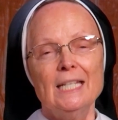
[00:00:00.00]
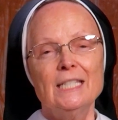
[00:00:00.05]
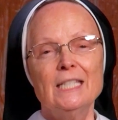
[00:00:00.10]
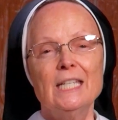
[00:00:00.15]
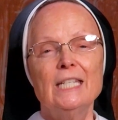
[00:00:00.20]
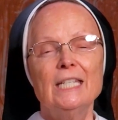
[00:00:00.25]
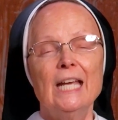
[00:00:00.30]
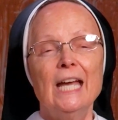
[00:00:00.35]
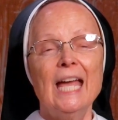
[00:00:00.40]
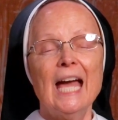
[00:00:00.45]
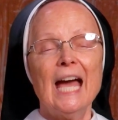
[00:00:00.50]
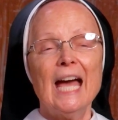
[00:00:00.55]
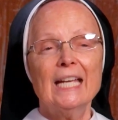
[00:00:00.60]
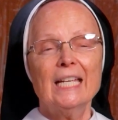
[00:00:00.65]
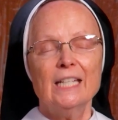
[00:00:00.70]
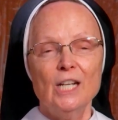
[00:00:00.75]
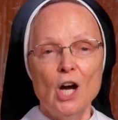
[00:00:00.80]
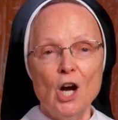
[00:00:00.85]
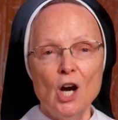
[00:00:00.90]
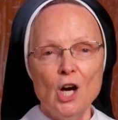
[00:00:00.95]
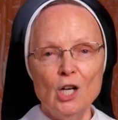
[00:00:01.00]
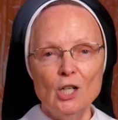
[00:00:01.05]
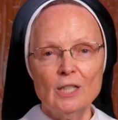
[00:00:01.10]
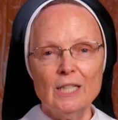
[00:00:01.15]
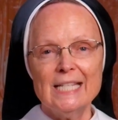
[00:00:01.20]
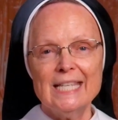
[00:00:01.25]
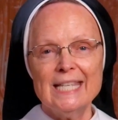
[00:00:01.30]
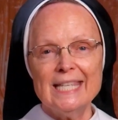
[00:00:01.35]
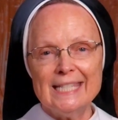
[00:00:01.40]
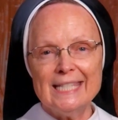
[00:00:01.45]
today I can
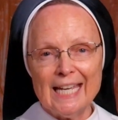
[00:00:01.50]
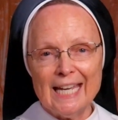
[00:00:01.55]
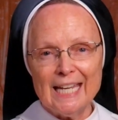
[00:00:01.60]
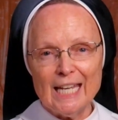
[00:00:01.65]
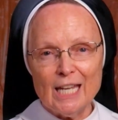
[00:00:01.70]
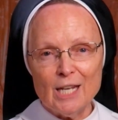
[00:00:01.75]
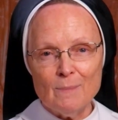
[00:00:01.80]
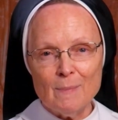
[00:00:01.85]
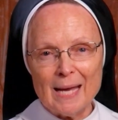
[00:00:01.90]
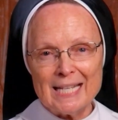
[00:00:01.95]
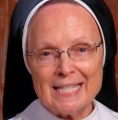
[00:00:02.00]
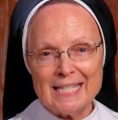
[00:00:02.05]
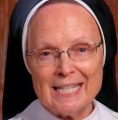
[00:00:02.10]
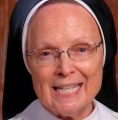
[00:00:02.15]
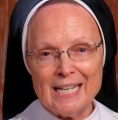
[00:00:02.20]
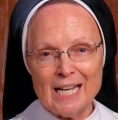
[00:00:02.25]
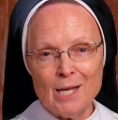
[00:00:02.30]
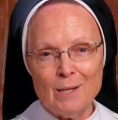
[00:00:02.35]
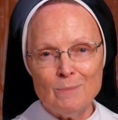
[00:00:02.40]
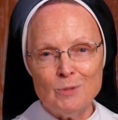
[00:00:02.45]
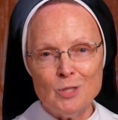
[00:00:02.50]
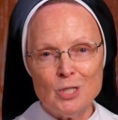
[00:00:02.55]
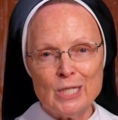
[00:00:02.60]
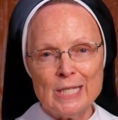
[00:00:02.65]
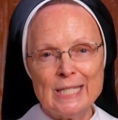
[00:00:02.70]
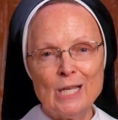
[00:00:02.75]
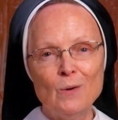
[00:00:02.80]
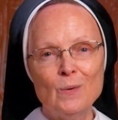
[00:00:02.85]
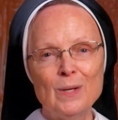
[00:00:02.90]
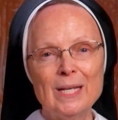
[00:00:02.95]
hardly stay in my seat. I am just
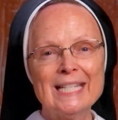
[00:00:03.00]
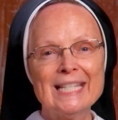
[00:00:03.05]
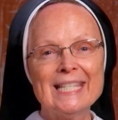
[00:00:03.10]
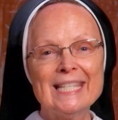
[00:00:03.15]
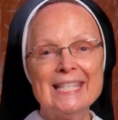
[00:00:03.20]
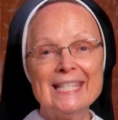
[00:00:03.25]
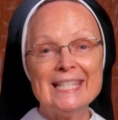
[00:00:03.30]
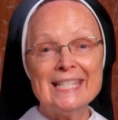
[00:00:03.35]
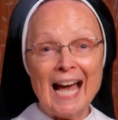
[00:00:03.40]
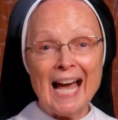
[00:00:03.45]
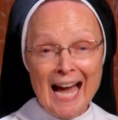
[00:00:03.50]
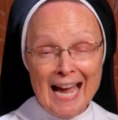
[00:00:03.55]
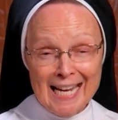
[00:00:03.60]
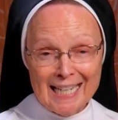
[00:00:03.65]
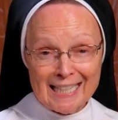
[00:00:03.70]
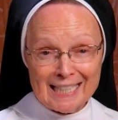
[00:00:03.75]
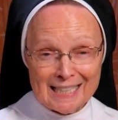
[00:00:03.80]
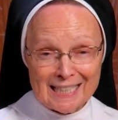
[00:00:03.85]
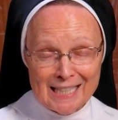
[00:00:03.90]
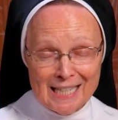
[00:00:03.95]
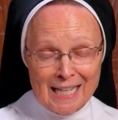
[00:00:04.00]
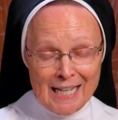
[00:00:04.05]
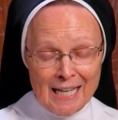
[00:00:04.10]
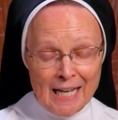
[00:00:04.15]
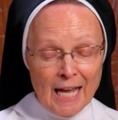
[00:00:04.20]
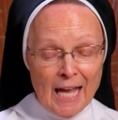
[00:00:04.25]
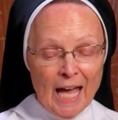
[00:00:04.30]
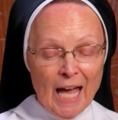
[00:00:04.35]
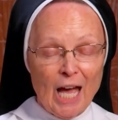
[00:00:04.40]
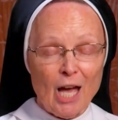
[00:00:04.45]
so excited
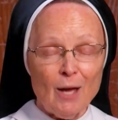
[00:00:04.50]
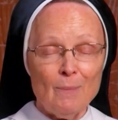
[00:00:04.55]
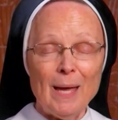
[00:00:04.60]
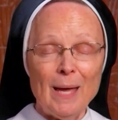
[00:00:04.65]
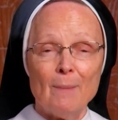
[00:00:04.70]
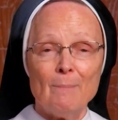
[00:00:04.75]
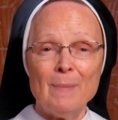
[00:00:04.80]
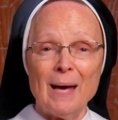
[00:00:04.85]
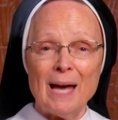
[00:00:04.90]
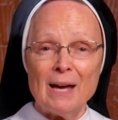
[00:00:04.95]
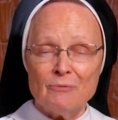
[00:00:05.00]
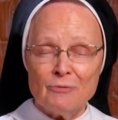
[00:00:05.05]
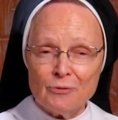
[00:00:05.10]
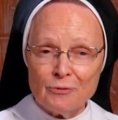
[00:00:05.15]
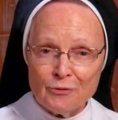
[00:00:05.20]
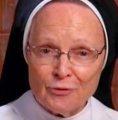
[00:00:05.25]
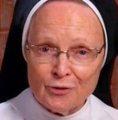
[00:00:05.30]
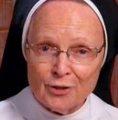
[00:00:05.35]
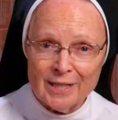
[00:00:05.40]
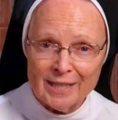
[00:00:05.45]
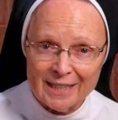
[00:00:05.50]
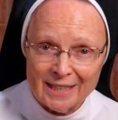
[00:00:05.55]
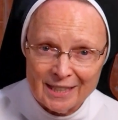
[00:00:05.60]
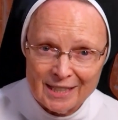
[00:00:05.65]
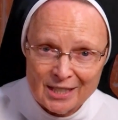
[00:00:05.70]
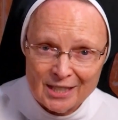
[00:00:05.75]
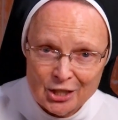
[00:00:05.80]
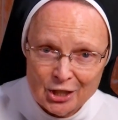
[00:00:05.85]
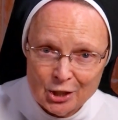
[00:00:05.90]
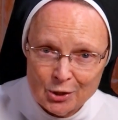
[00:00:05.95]
about my
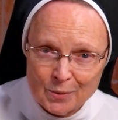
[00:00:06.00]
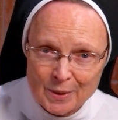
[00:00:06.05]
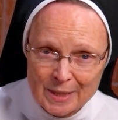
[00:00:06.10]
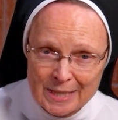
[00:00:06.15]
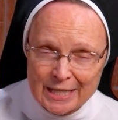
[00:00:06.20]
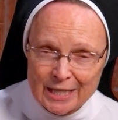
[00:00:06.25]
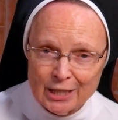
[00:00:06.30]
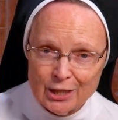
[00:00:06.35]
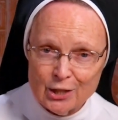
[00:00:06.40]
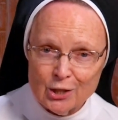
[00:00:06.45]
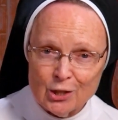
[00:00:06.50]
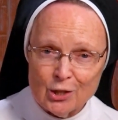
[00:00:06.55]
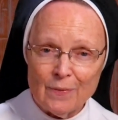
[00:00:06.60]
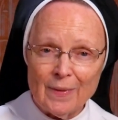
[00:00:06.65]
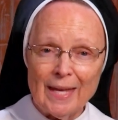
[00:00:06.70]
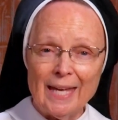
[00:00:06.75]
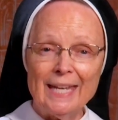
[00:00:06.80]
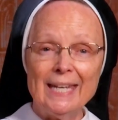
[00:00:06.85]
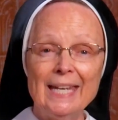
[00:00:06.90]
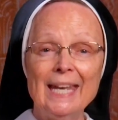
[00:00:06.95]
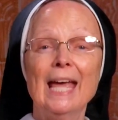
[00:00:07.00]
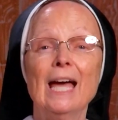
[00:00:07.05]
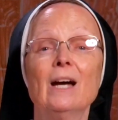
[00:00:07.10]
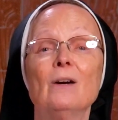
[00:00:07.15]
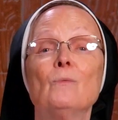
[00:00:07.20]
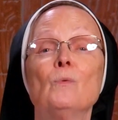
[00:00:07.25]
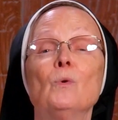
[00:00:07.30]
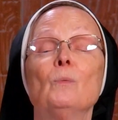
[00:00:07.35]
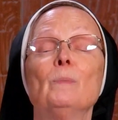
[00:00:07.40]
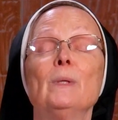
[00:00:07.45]
friend who is here that now
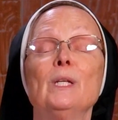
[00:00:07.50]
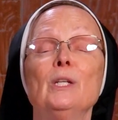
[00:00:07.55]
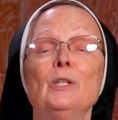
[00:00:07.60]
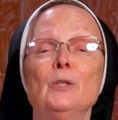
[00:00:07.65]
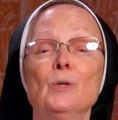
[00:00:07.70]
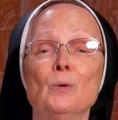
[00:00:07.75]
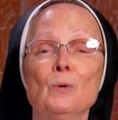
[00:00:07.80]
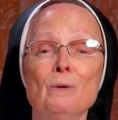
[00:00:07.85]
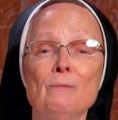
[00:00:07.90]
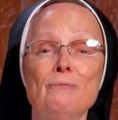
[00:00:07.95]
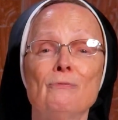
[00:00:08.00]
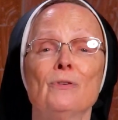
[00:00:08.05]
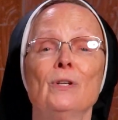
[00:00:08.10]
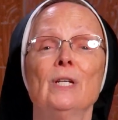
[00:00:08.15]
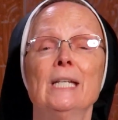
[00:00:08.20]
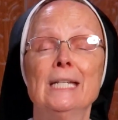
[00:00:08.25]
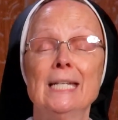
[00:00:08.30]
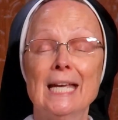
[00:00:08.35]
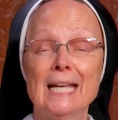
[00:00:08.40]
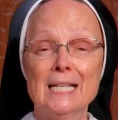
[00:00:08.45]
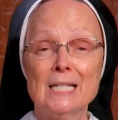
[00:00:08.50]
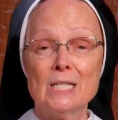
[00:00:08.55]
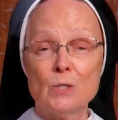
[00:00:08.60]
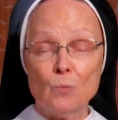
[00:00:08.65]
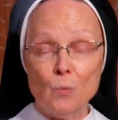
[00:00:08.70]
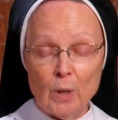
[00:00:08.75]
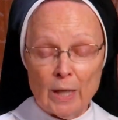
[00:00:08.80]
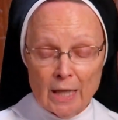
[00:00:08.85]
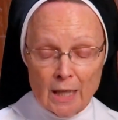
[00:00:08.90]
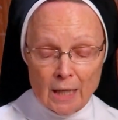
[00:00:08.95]
will be your friend as
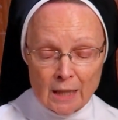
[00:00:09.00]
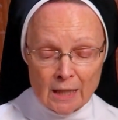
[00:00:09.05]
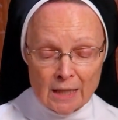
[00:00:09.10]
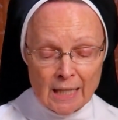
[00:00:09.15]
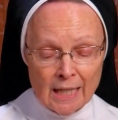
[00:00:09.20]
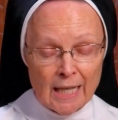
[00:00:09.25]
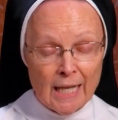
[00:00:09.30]
well.